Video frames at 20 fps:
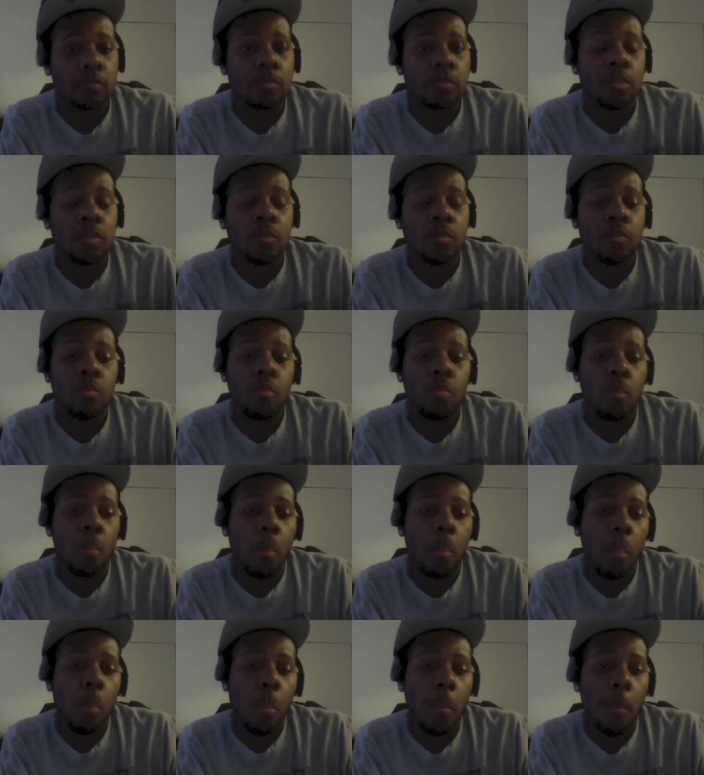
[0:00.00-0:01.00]

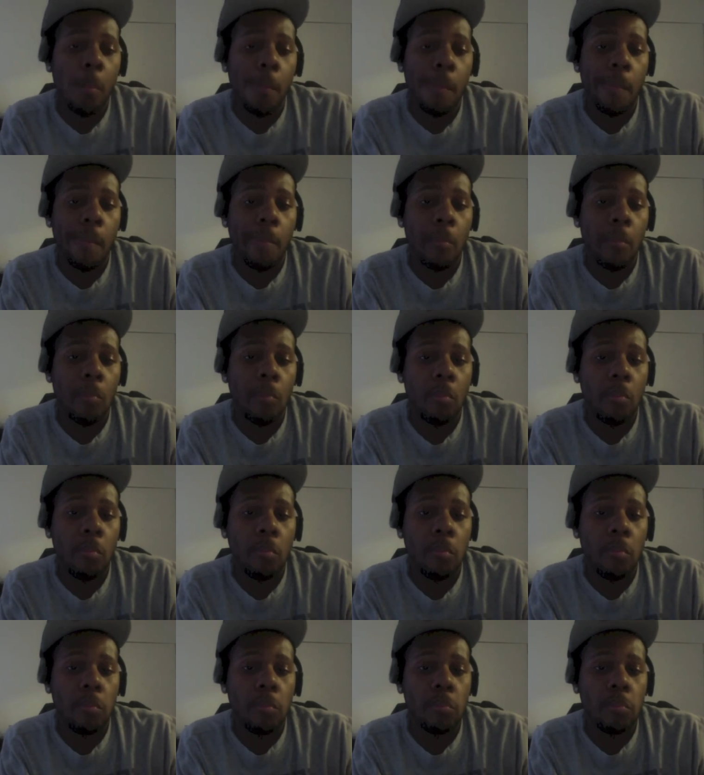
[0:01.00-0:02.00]

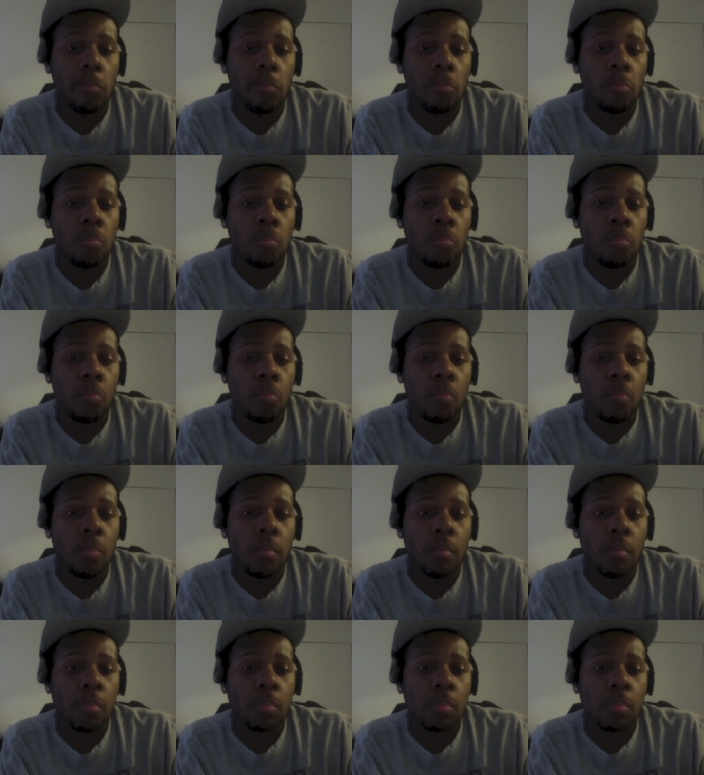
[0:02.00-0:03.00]

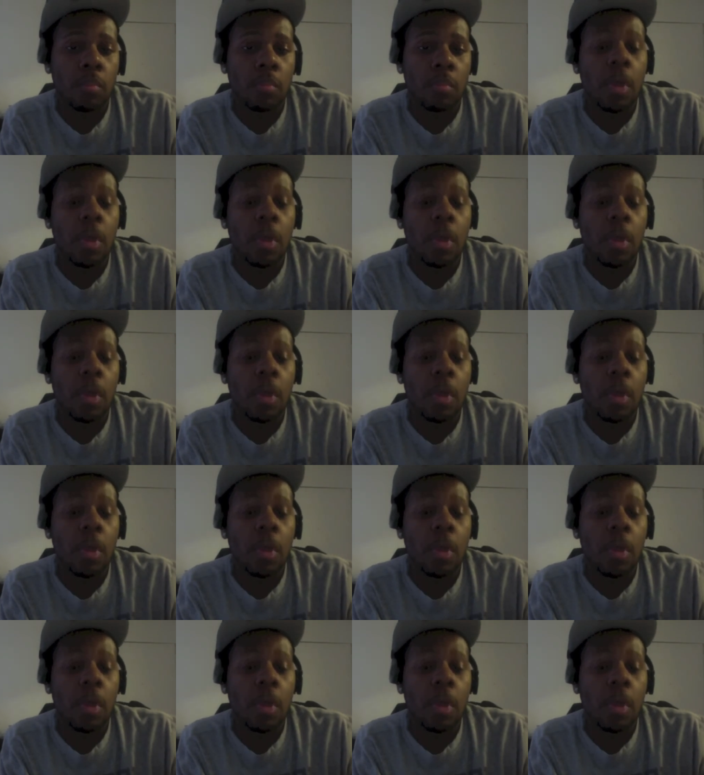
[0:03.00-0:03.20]
Nothing is said.